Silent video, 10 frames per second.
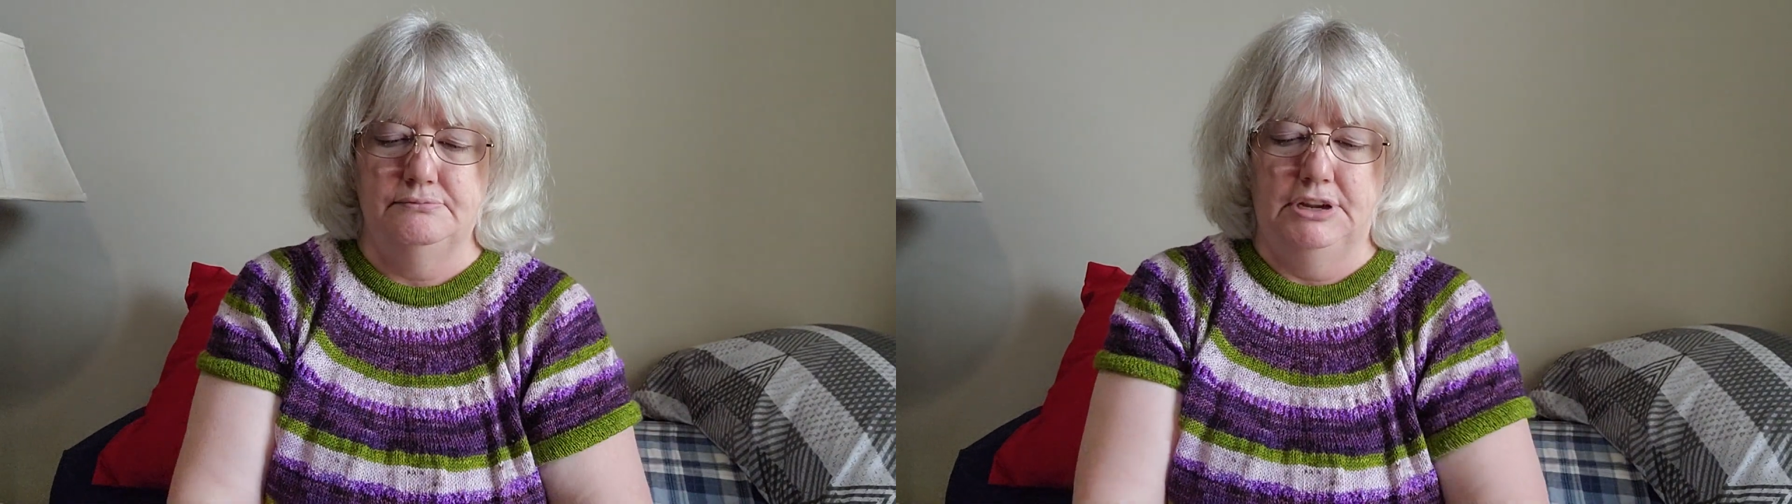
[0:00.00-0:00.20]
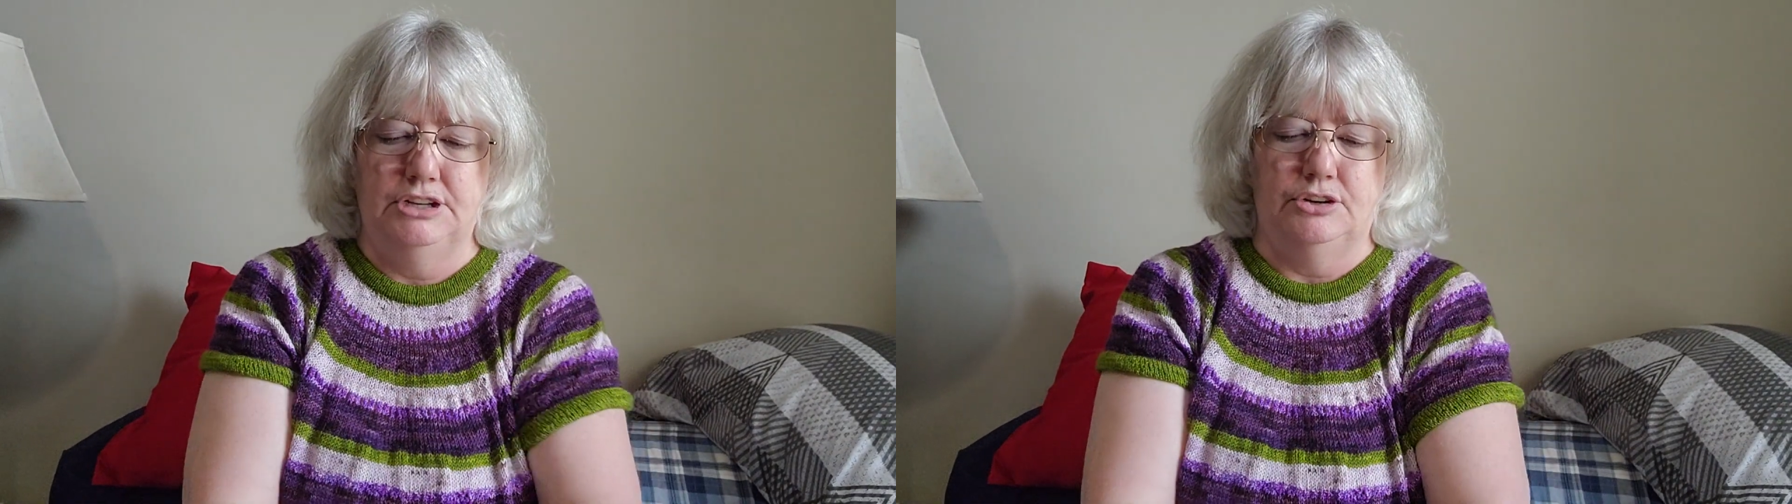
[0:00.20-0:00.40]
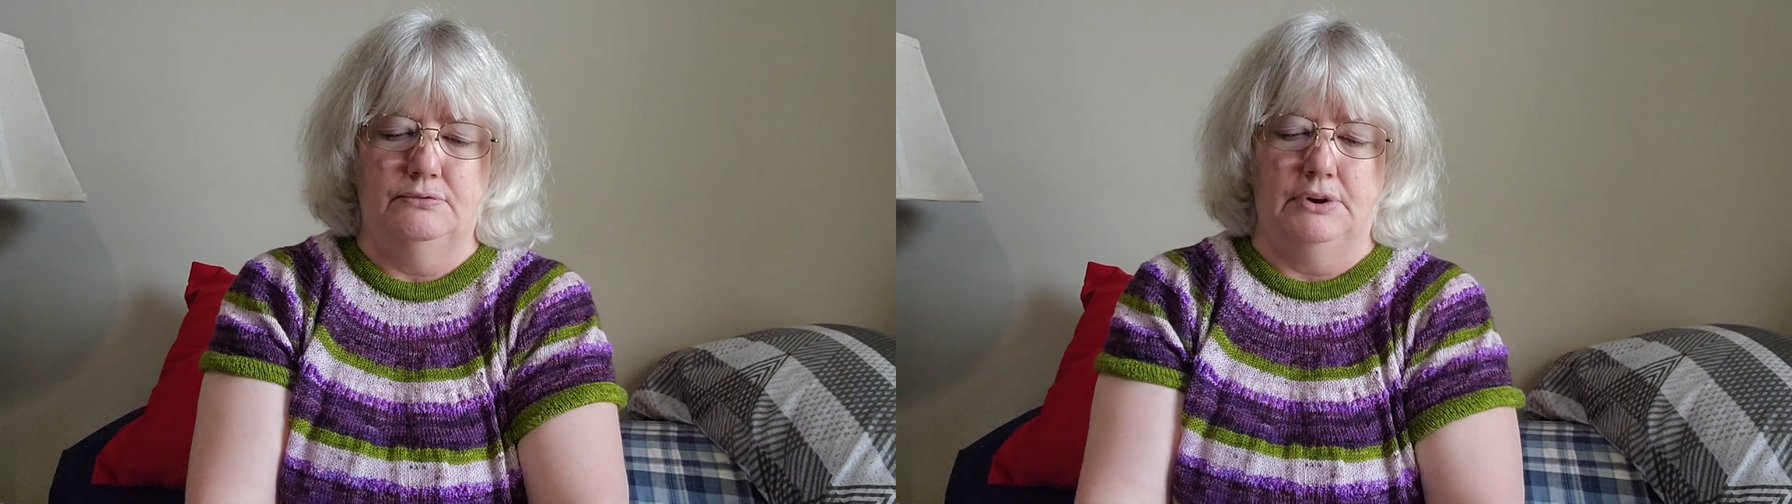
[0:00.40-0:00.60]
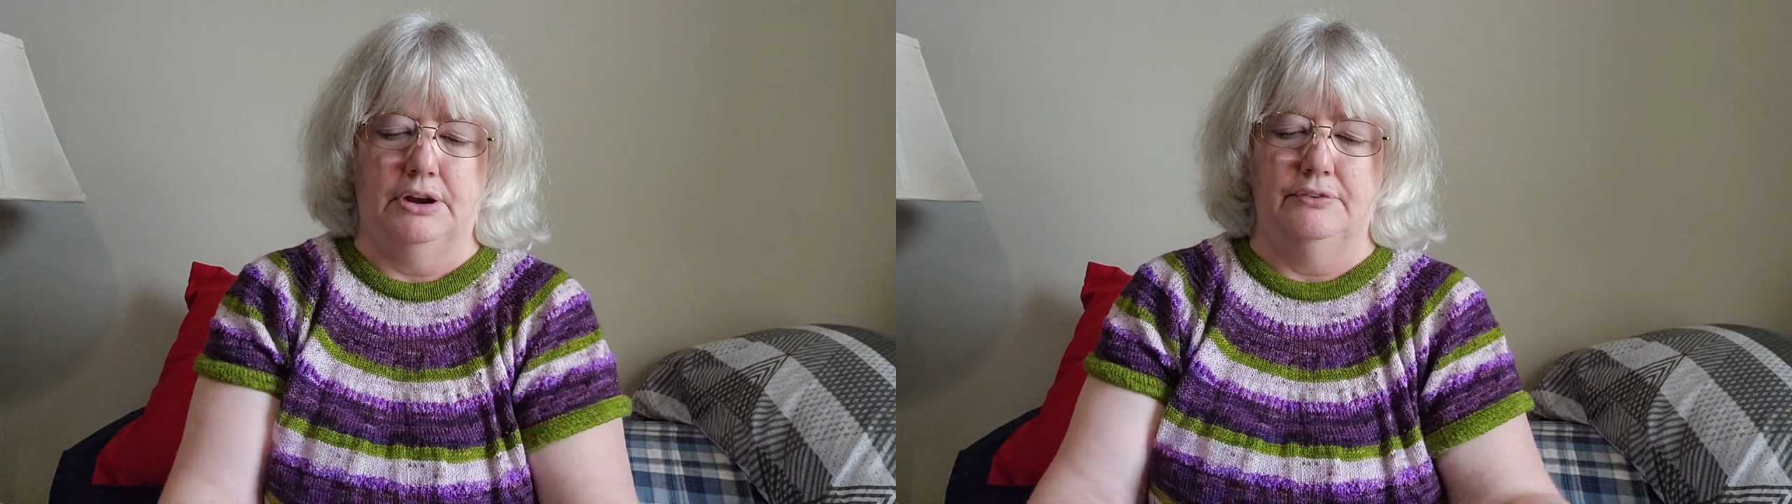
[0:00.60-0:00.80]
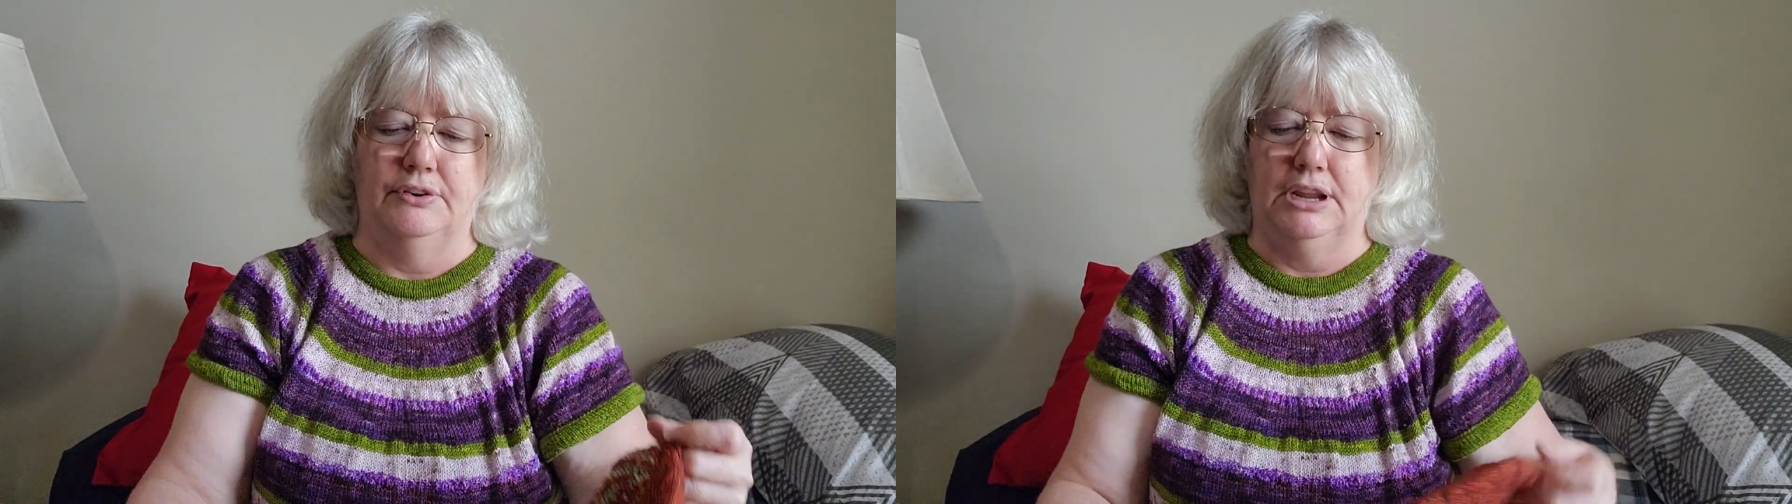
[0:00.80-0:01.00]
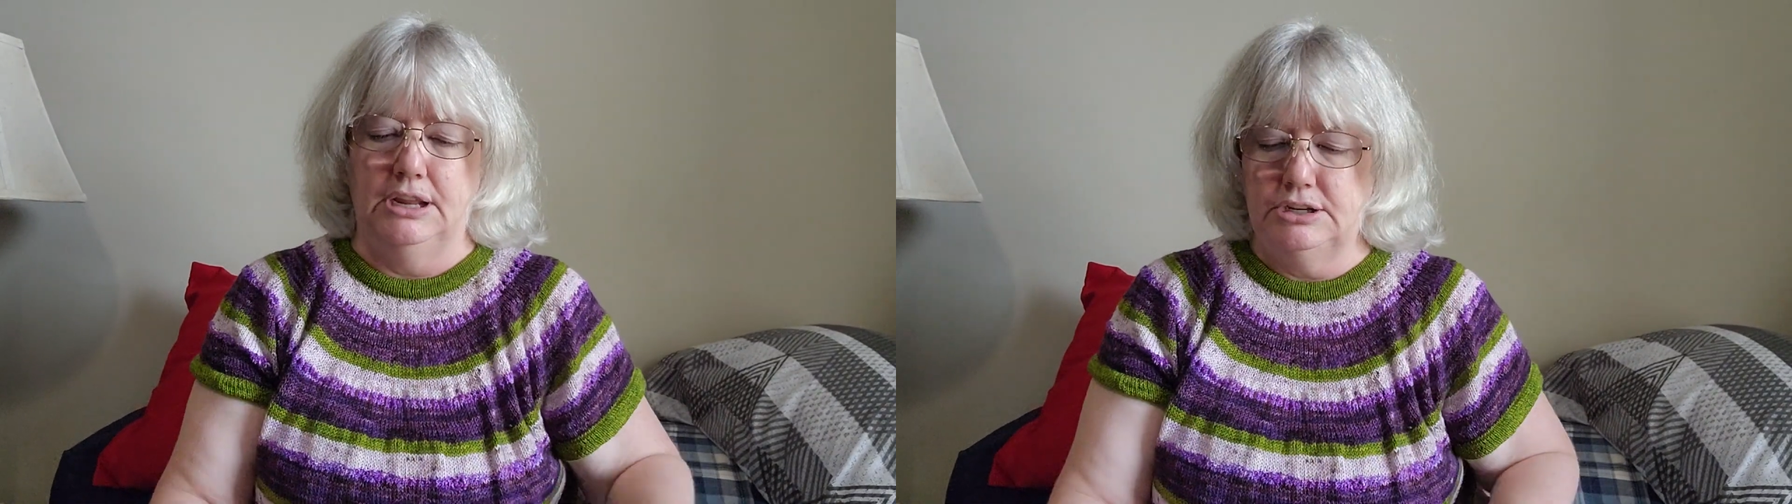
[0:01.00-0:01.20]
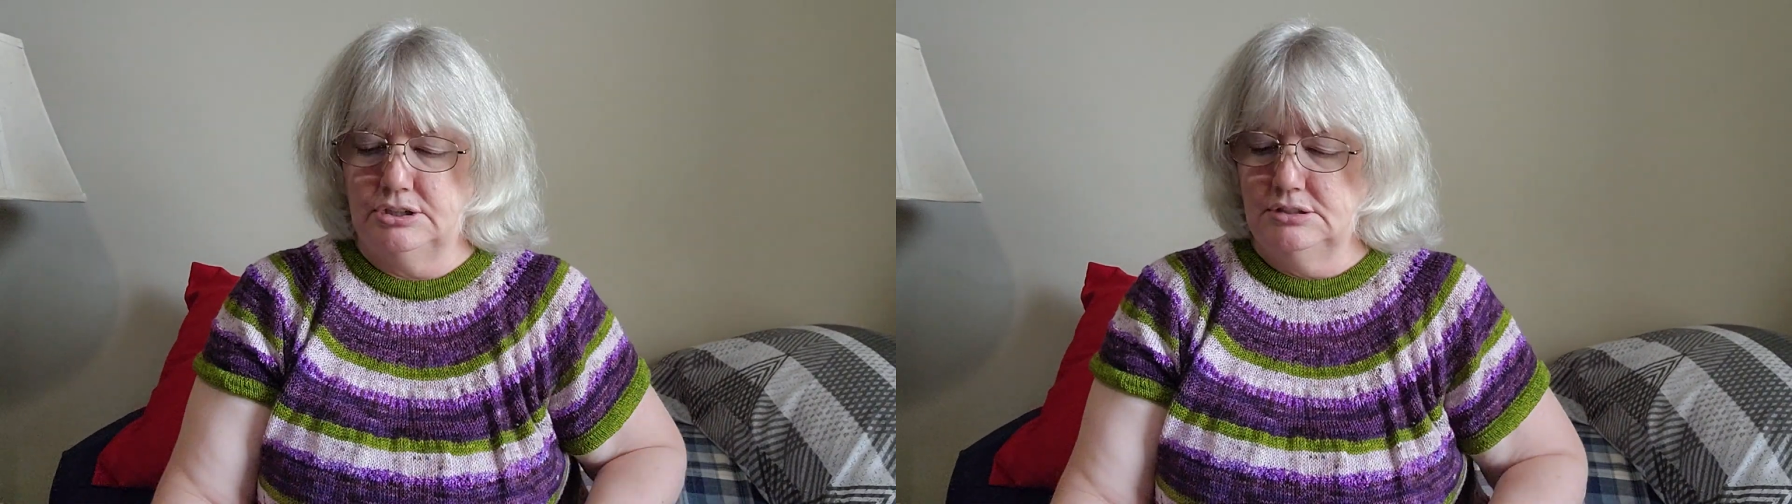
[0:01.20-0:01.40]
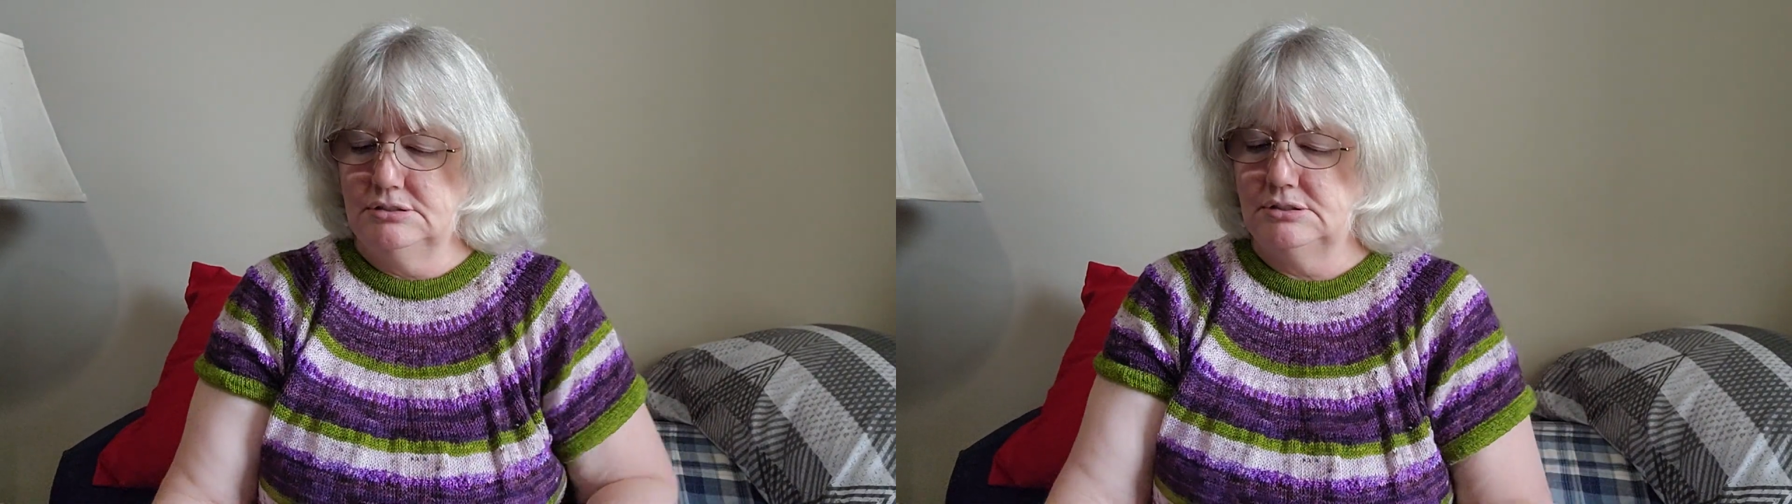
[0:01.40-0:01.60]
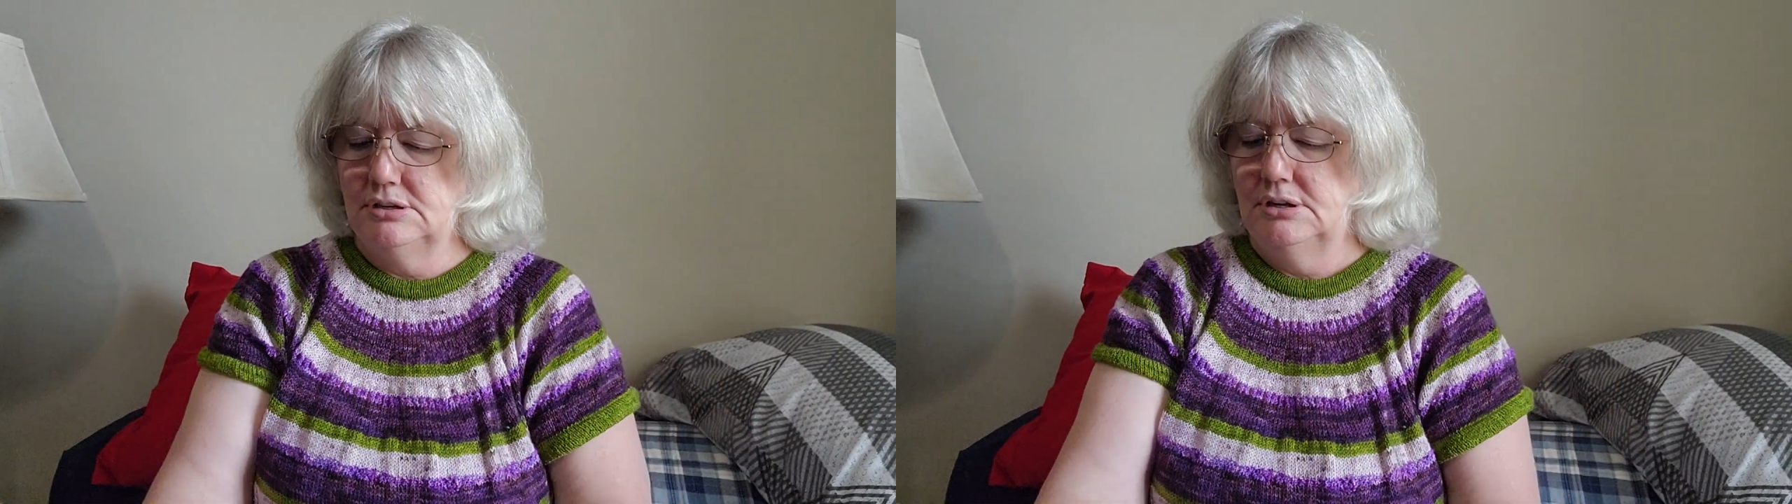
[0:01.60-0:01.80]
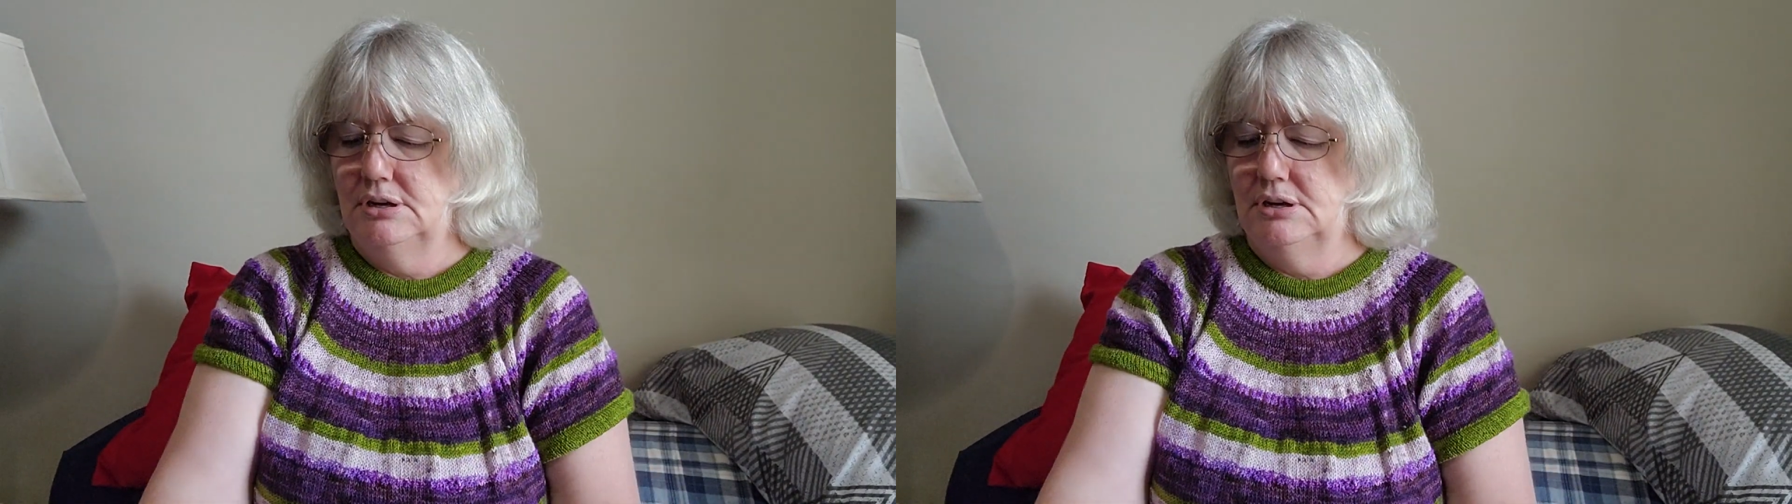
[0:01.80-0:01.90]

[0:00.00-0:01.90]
major modifications,